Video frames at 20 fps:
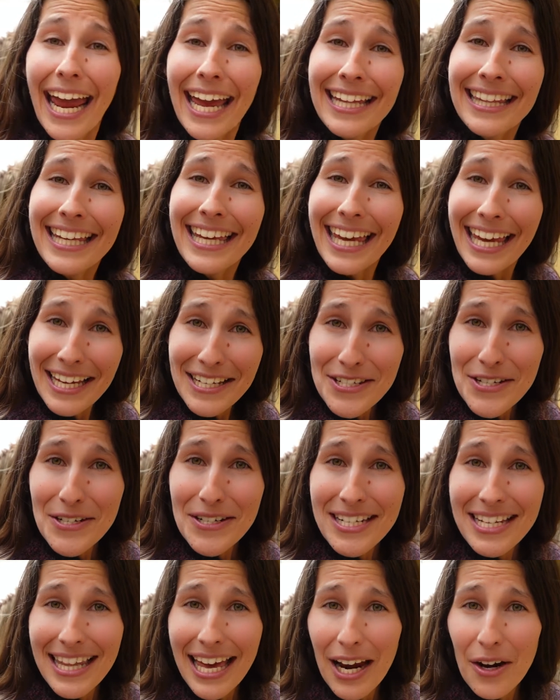And the answer
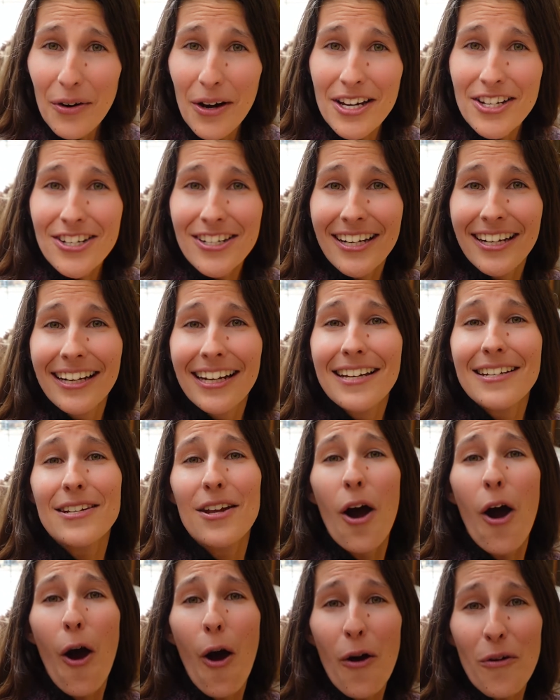to that question is
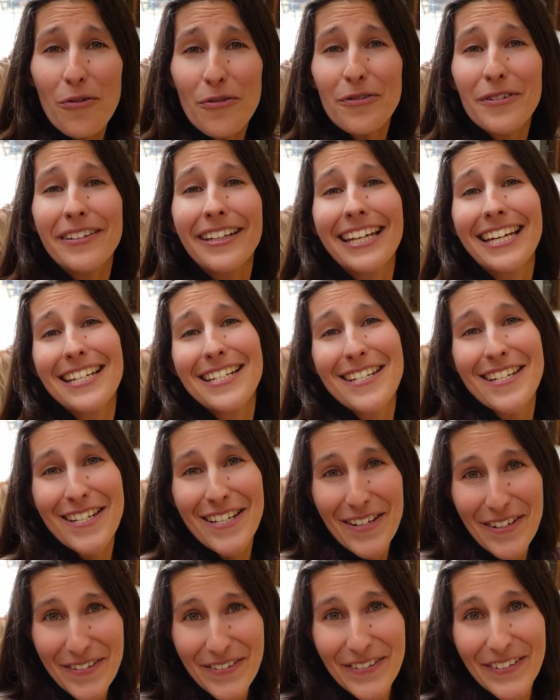hopefully
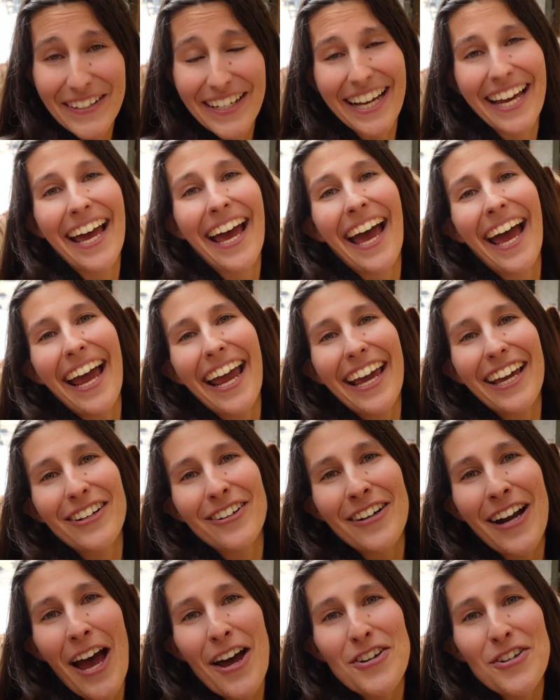soon.
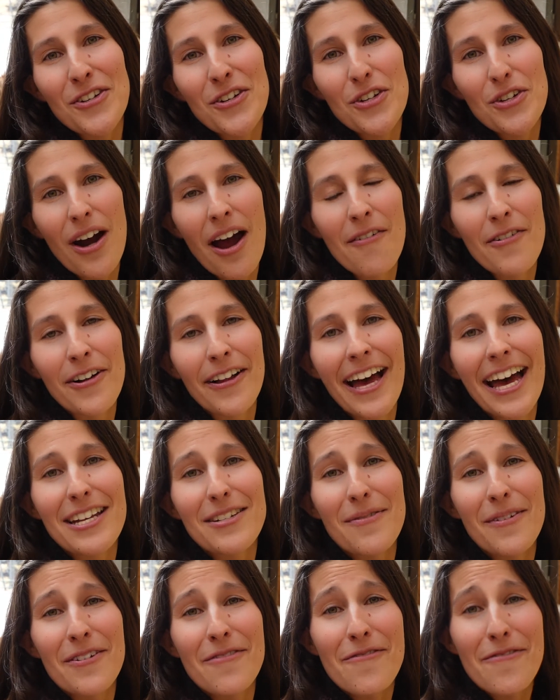International travel has
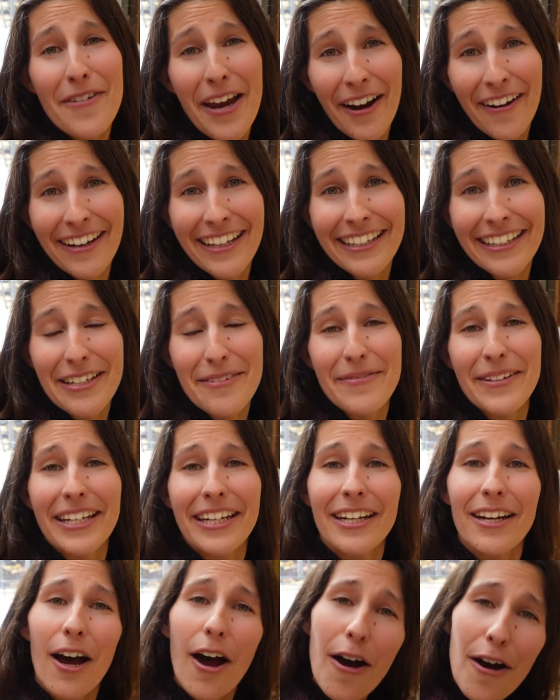been very
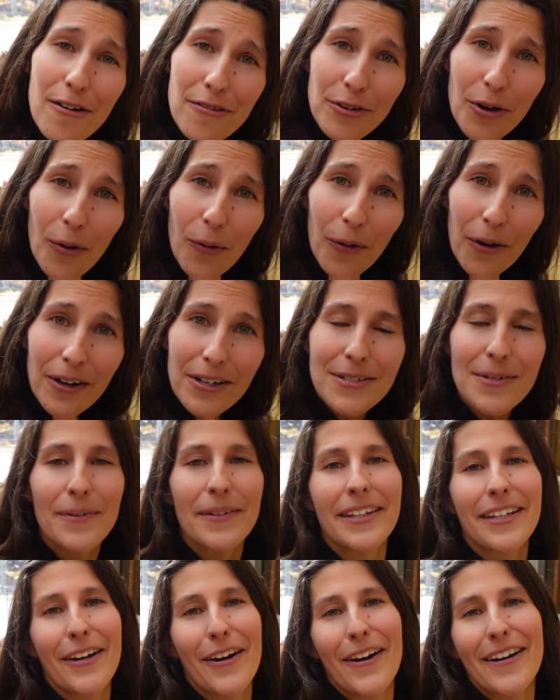limited, of course,
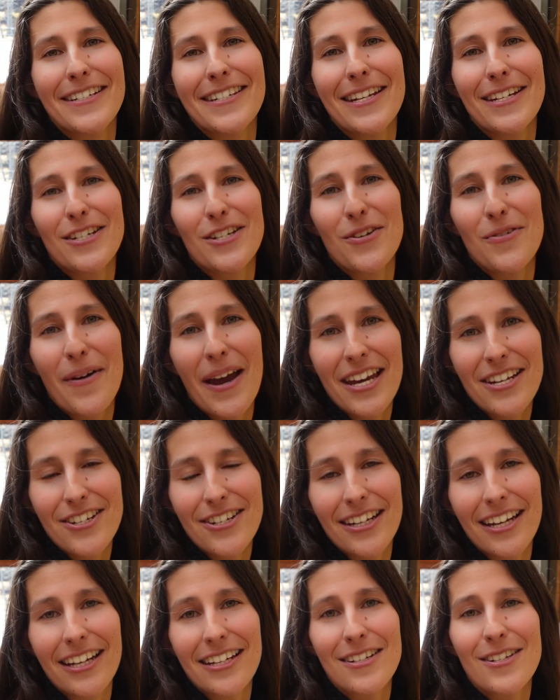with the current
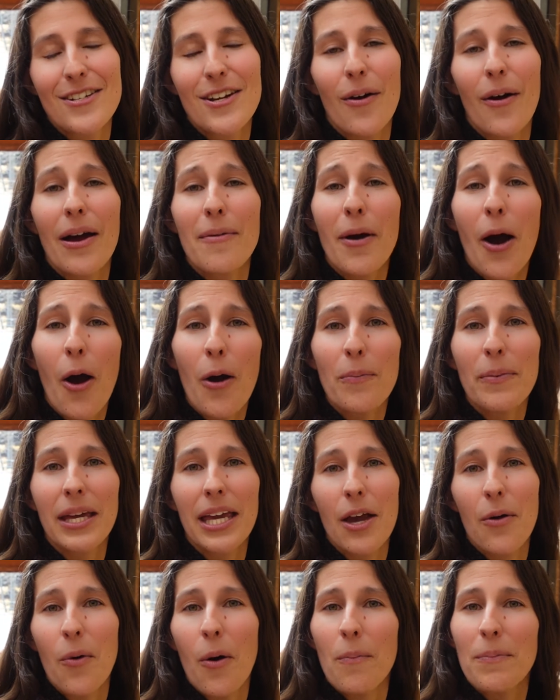situation, so I'm hoping
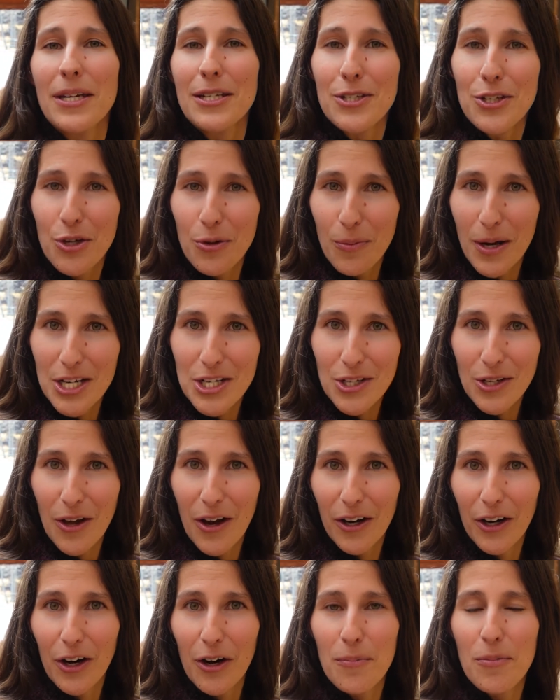it won't be too much
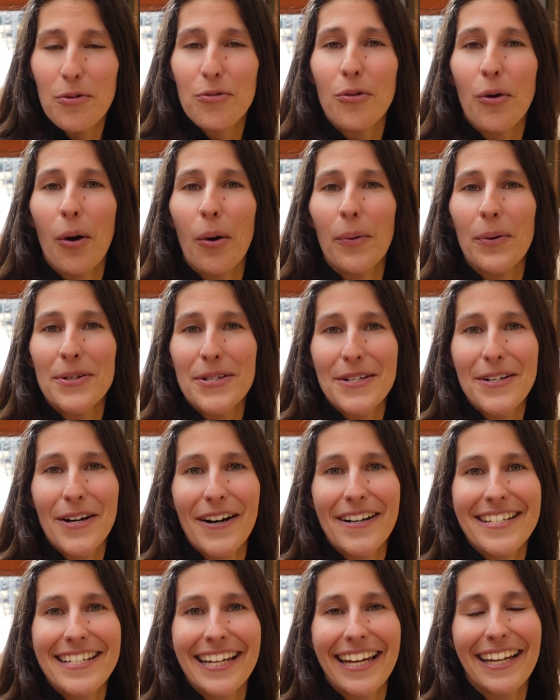longer before we'll
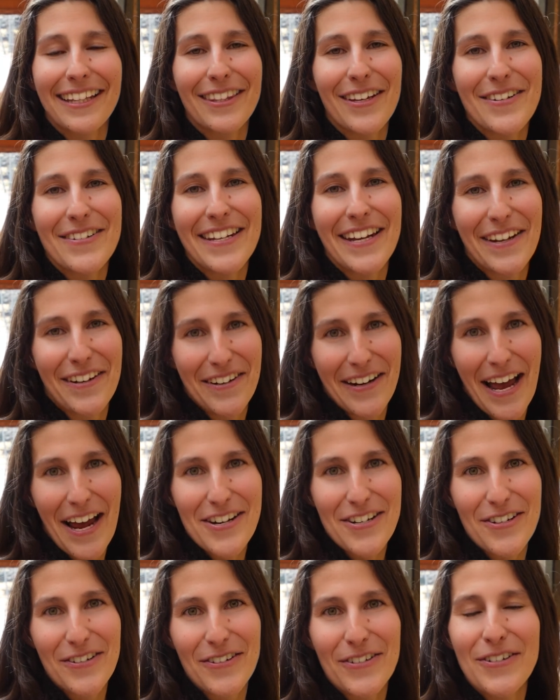start to get those
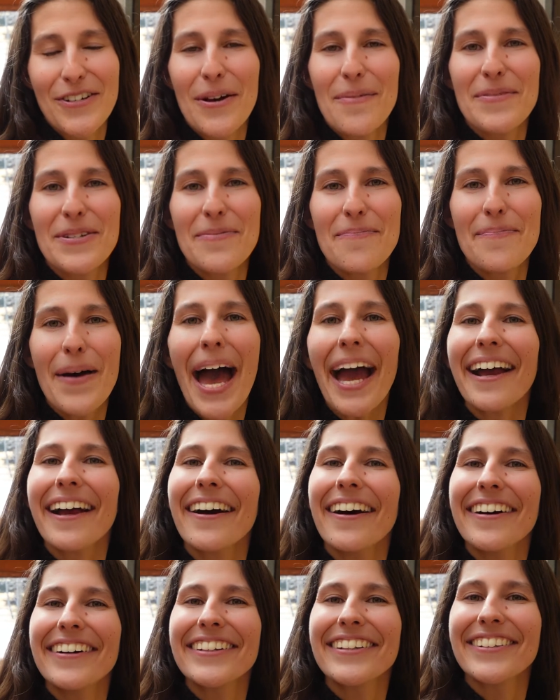international trips back
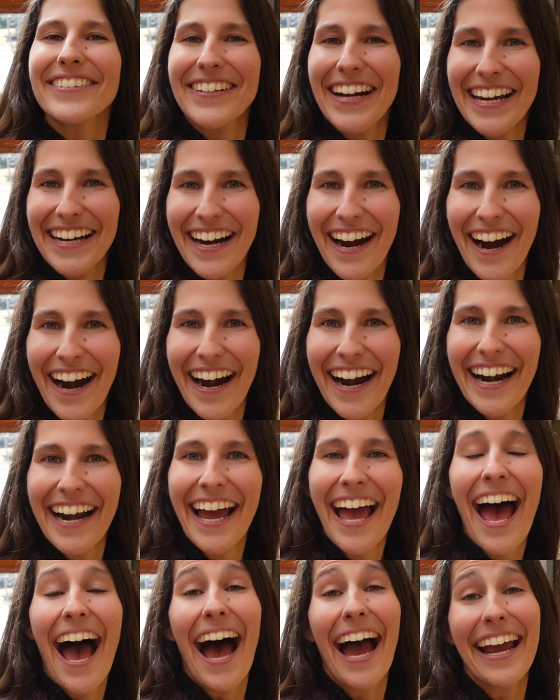on the radar.
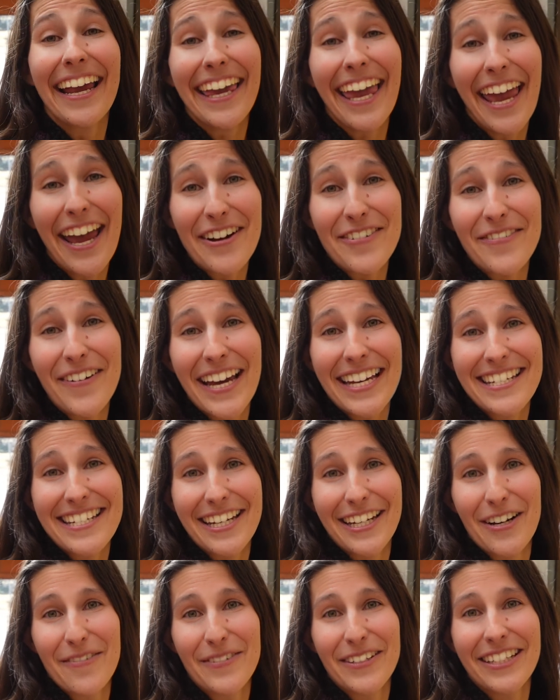I can't wait to
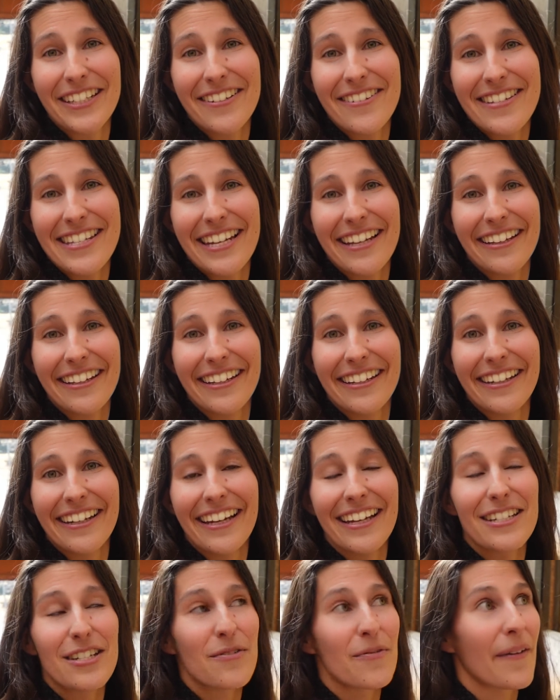come to New Zealand.
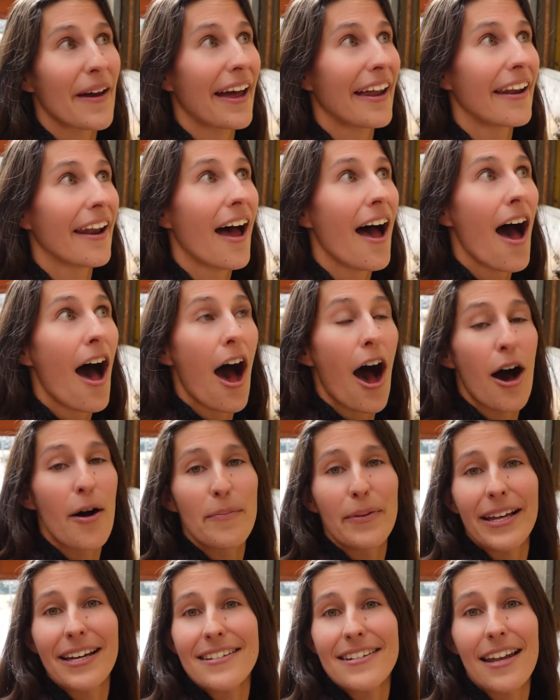It's been a
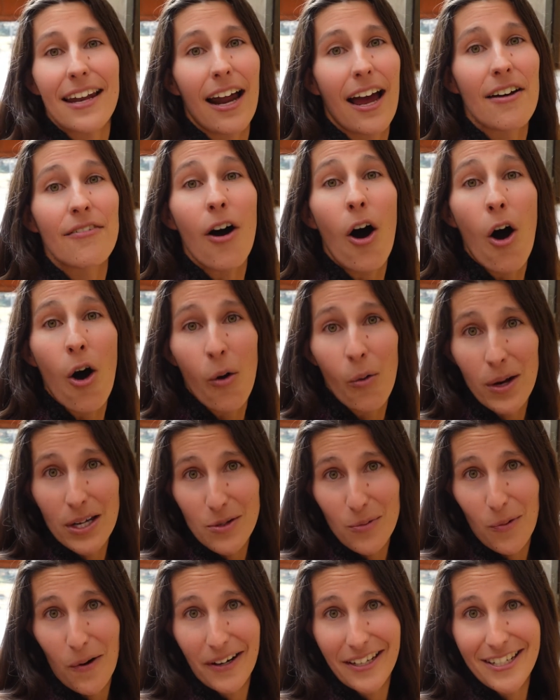place that I've always
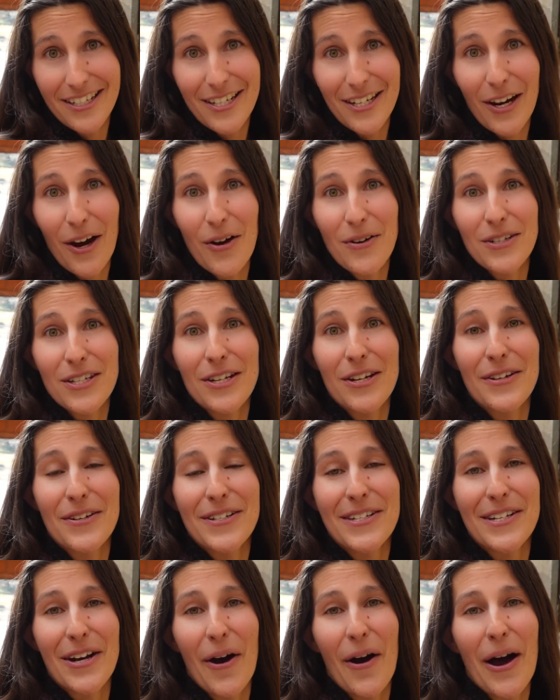wanted to go to,
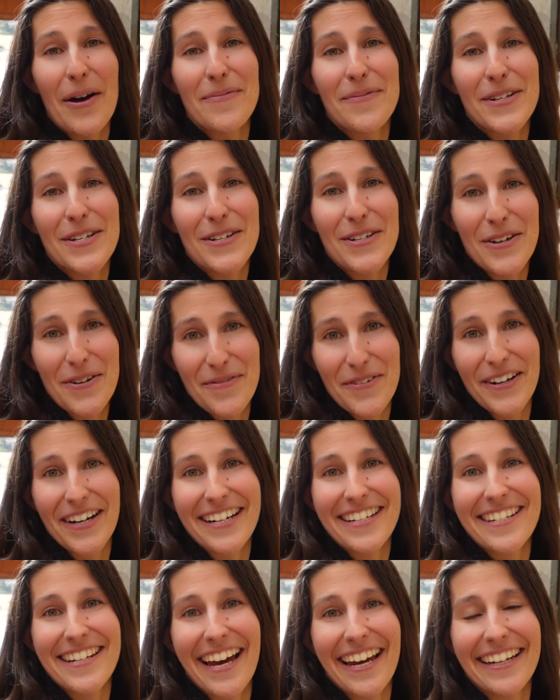so I'm super
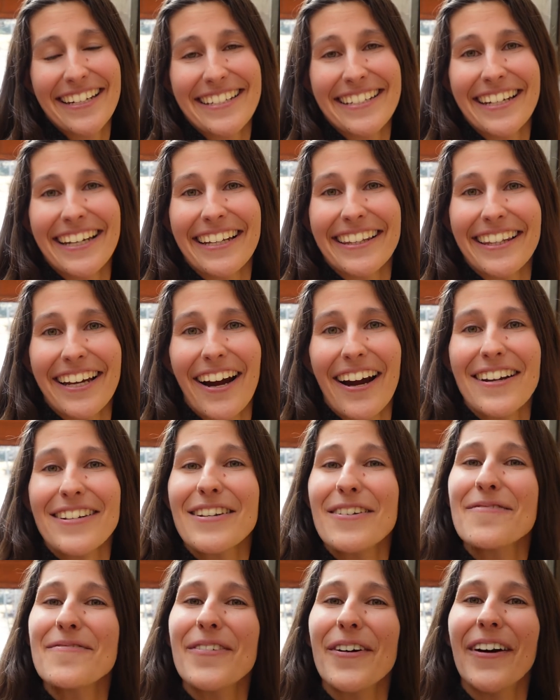excited to get there at
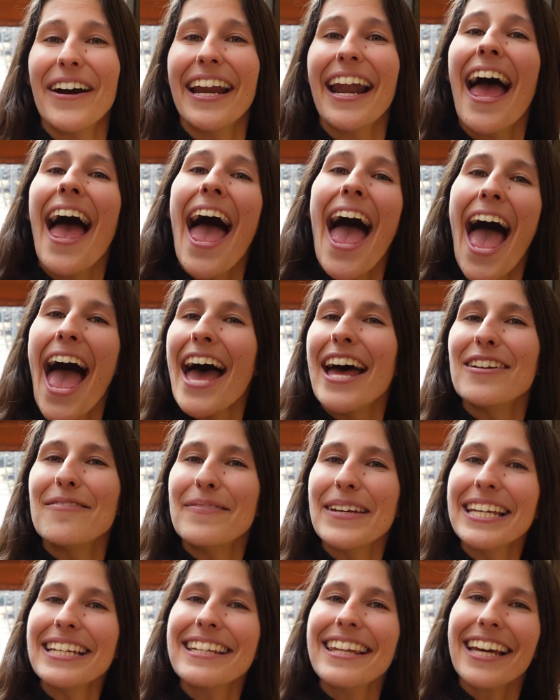some point and
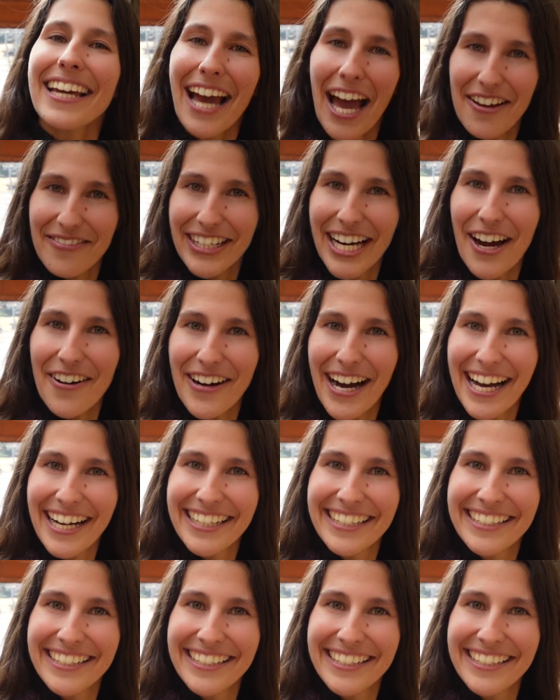meet the Kaimanawa.